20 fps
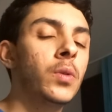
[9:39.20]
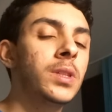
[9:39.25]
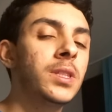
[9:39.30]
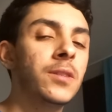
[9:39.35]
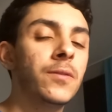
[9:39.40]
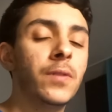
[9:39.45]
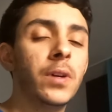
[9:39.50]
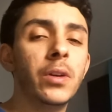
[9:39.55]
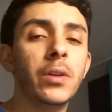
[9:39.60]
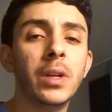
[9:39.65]

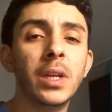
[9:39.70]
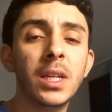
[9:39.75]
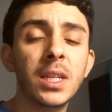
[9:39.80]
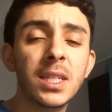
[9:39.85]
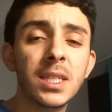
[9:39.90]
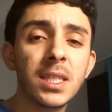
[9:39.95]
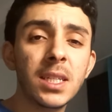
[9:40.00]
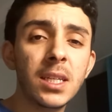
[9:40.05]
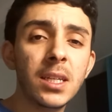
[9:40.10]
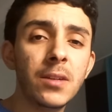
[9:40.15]
it's very
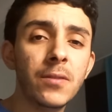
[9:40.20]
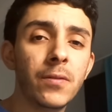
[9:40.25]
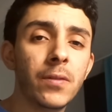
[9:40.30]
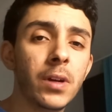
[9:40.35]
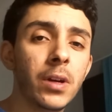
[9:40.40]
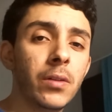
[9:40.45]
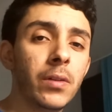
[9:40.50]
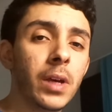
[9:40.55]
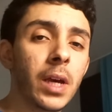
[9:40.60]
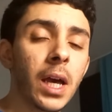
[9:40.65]
easy,
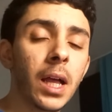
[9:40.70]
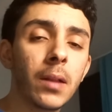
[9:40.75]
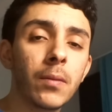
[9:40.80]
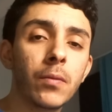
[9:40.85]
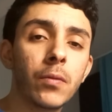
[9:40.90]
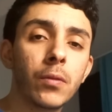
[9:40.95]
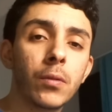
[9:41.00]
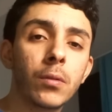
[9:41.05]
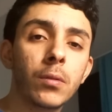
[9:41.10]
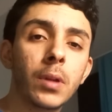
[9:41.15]
very
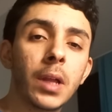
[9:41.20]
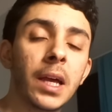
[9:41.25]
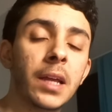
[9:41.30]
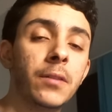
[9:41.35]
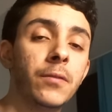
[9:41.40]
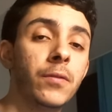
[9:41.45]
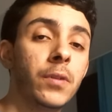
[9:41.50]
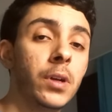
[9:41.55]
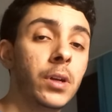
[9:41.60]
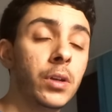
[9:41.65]
helpful,
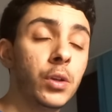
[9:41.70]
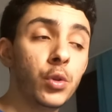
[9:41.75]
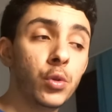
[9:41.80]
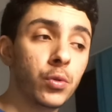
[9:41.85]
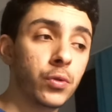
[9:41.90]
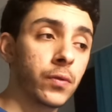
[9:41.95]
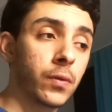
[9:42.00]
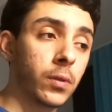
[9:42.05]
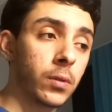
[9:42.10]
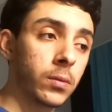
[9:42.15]
and very
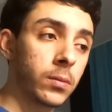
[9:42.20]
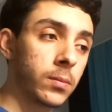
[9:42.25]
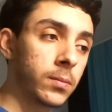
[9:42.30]
useful.